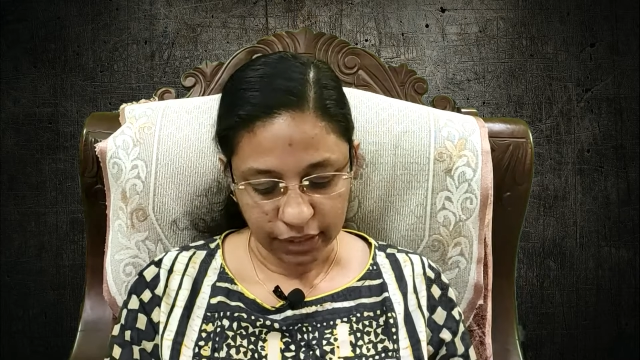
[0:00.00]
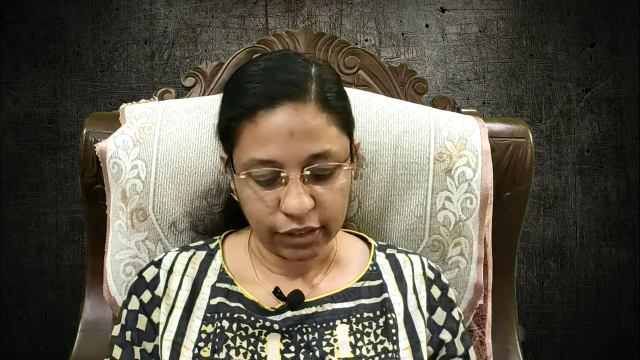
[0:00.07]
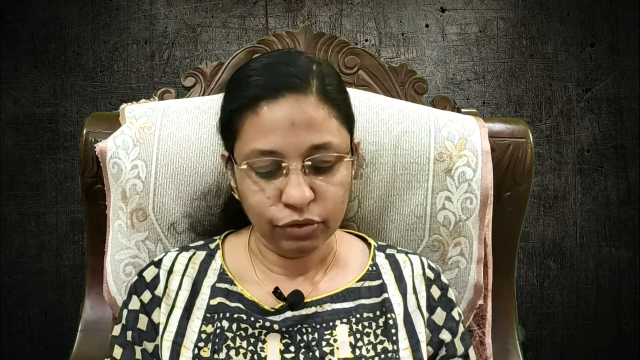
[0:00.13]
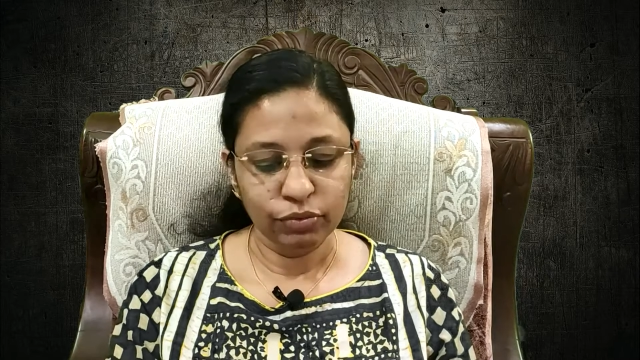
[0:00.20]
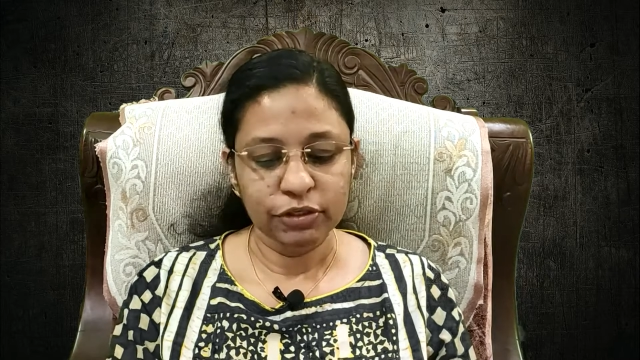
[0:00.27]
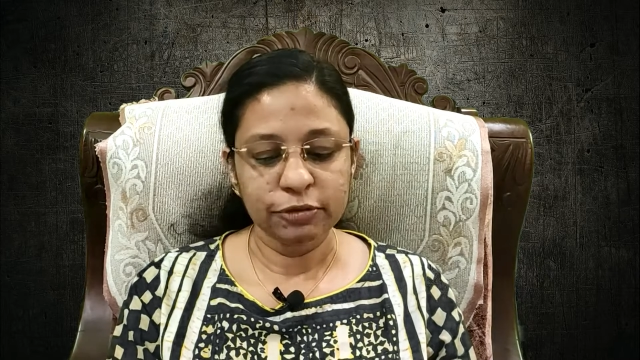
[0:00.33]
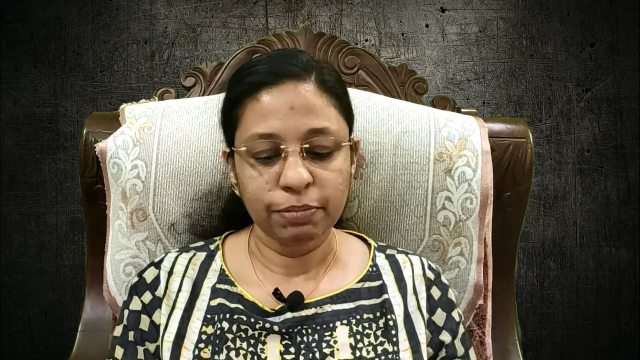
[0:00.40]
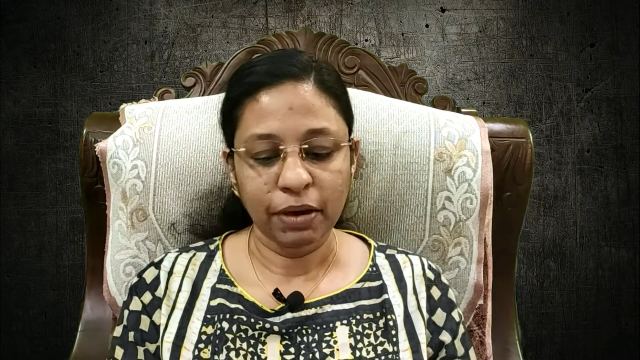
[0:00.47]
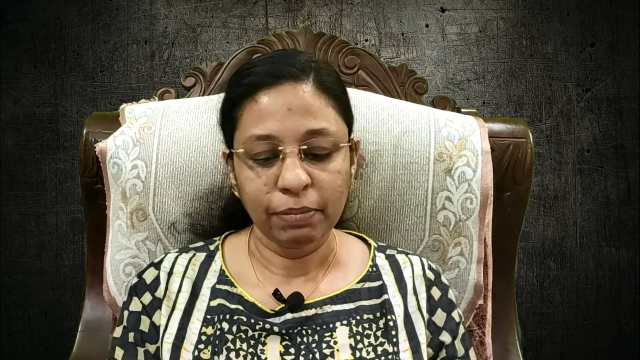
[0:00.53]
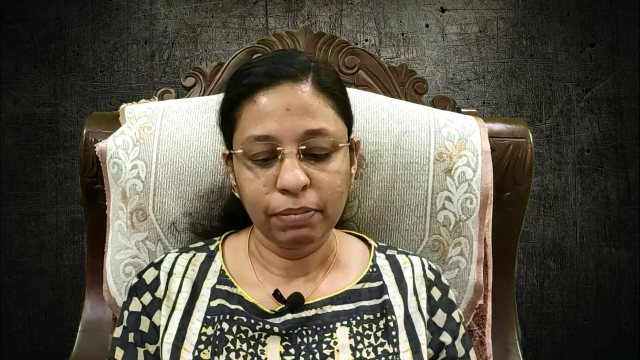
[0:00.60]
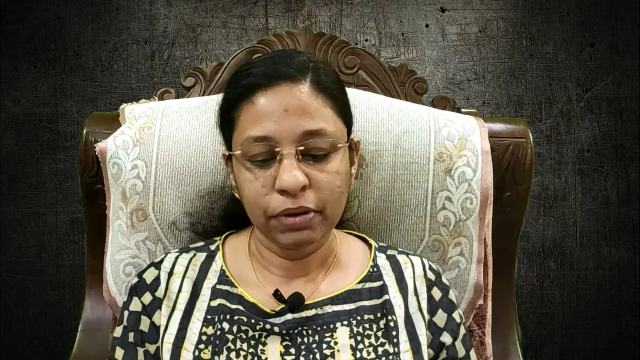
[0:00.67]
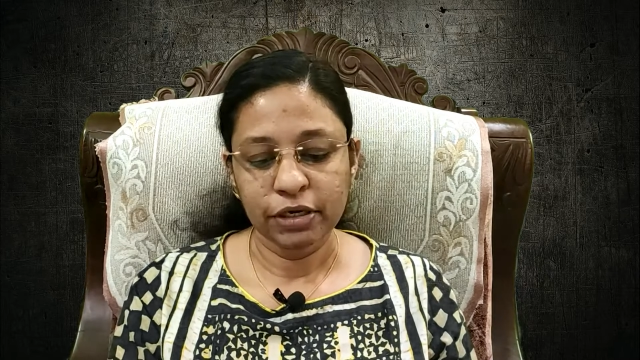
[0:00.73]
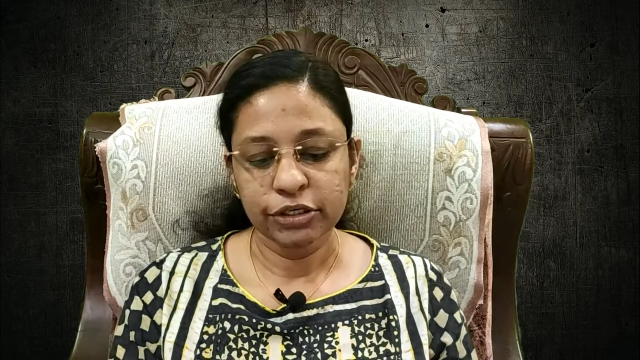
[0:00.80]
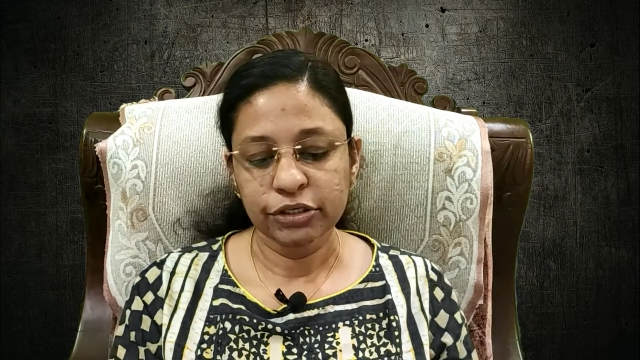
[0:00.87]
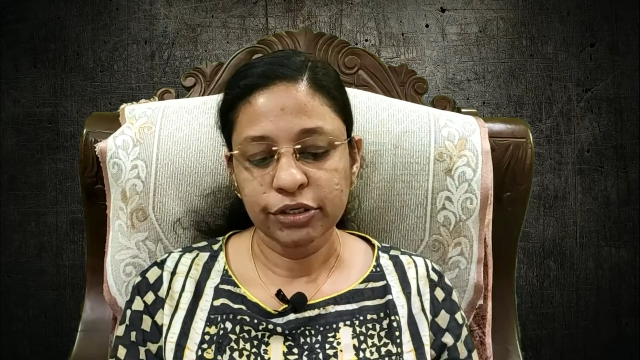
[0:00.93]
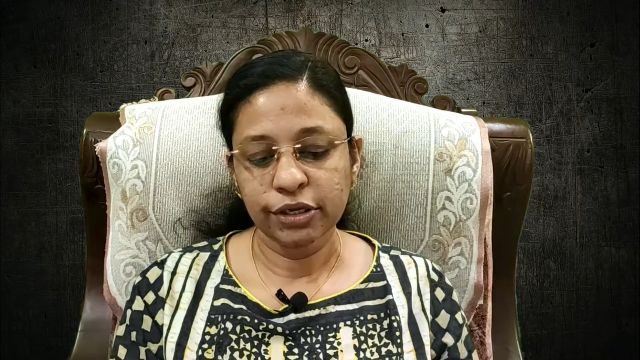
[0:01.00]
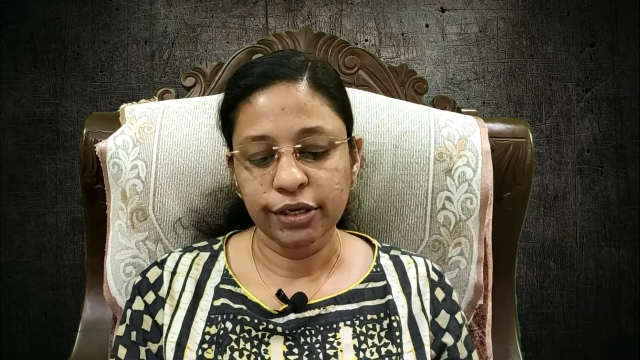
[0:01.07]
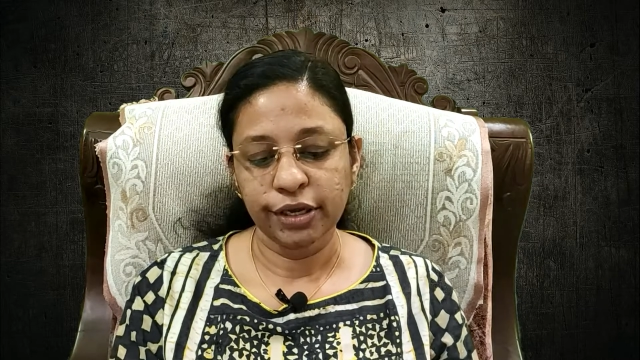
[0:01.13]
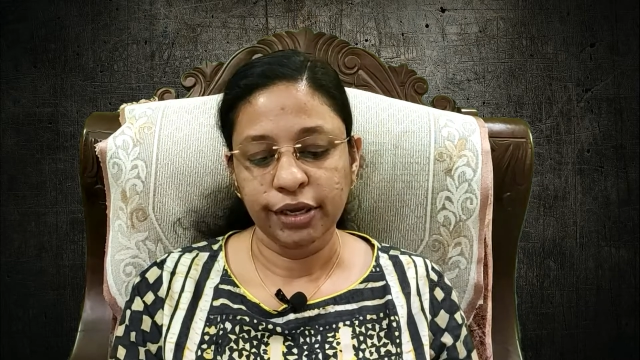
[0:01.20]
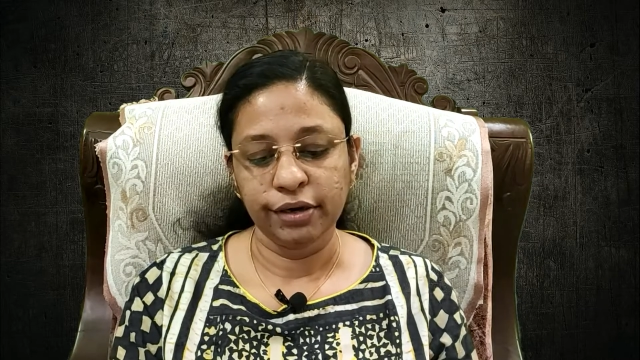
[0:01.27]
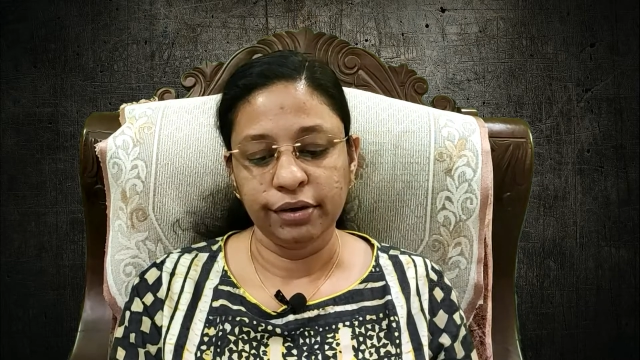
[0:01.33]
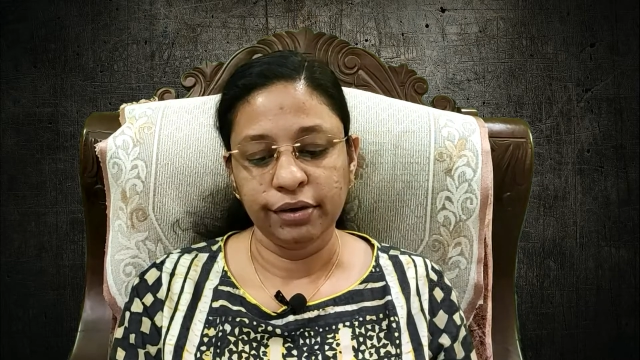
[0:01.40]
and it was published
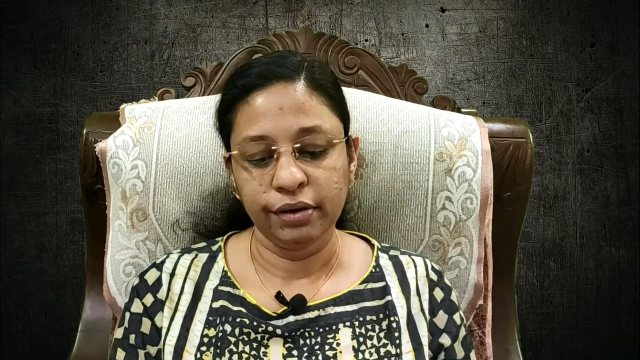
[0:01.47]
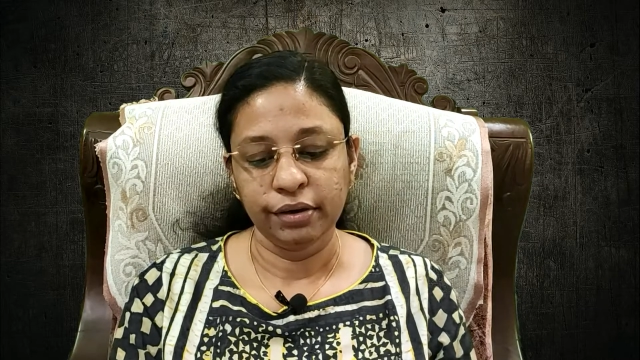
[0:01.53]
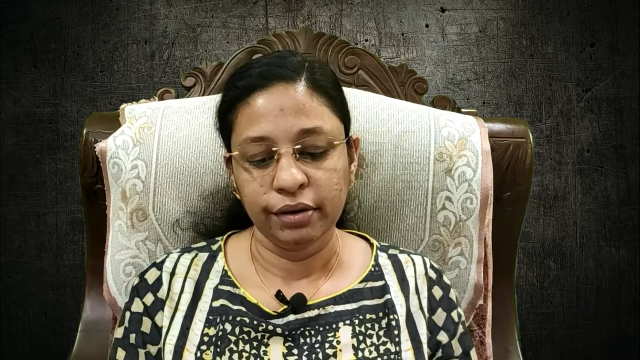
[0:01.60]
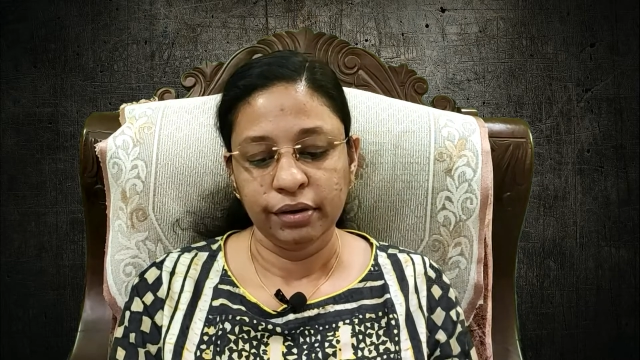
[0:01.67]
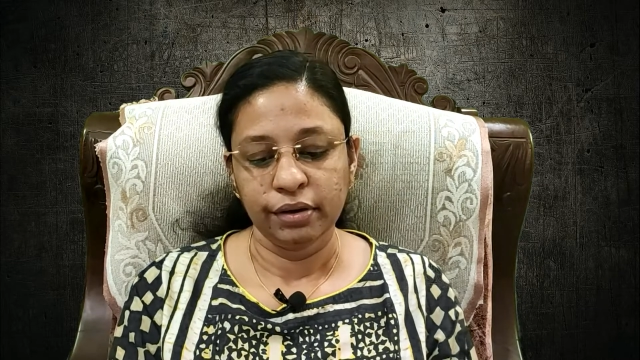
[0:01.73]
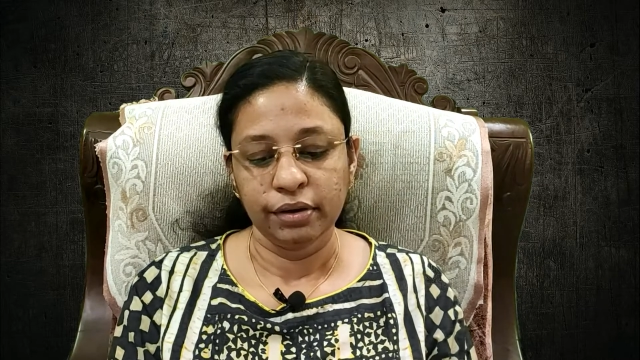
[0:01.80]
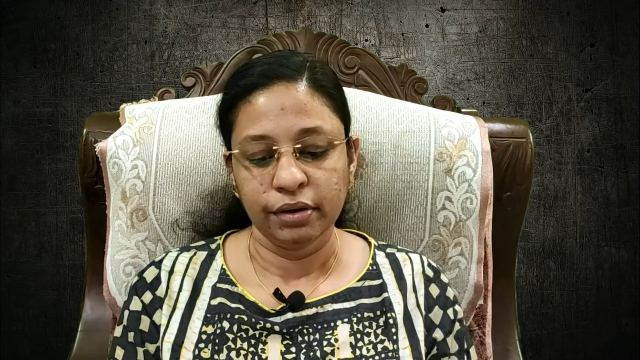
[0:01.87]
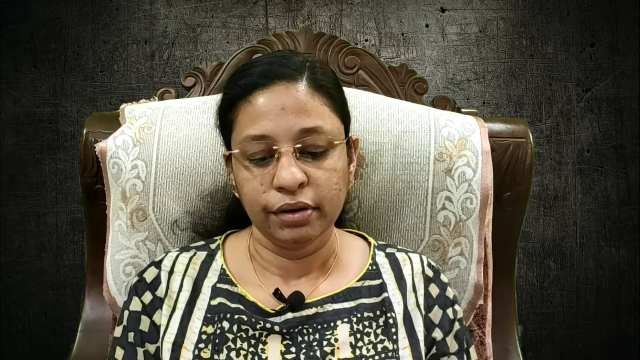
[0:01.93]
in